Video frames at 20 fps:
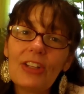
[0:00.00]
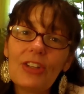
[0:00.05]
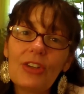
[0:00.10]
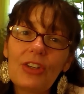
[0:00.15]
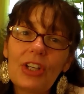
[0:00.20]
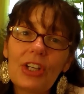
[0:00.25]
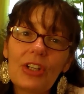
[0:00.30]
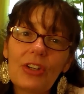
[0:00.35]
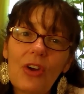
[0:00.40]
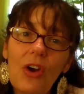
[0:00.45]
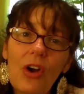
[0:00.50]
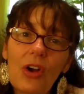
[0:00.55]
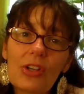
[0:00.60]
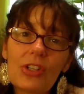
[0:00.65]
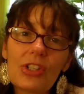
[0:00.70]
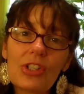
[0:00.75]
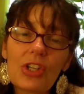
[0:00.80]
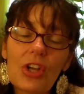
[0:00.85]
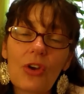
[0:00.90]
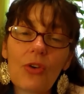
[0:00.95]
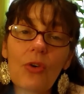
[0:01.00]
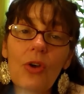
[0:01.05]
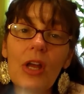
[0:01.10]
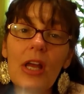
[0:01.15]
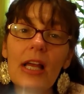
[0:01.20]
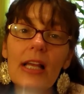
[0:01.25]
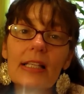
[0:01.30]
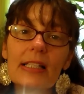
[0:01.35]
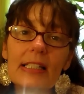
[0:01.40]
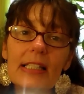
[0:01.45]
You can also
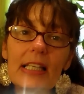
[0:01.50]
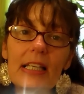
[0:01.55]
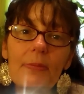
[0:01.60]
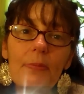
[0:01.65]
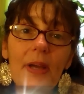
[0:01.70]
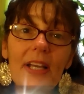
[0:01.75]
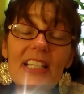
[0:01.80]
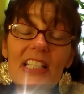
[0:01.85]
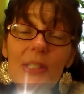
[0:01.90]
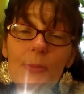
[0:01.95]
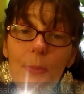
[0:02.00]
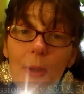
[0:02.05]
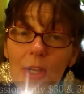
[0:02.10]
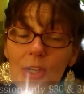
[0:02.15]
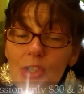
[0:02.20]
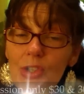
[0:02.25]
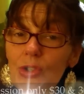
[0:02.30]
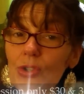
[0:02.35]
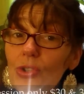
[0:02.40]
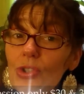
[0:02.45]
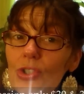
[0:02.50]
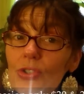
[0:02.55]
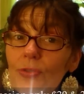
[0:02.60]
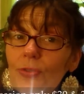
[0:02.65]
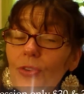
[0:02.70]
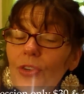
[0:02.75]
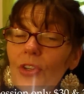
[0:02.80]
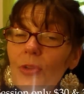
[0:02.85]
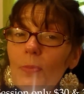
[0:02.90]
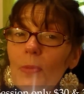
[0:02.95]
see my specials
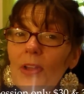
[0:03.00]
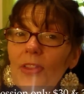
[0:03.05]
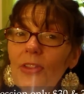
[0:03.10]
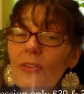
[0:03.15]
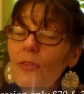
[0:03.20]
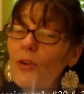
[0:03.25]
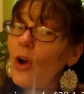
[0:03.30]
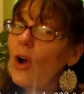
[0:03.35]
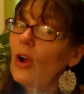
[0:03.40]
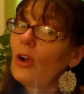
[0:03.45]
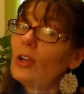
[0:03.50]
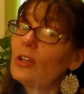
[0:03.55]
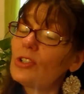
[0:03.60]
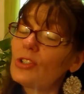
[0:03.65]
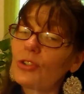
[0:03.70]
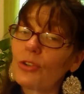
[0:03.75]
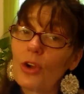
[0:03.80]
for the month of August.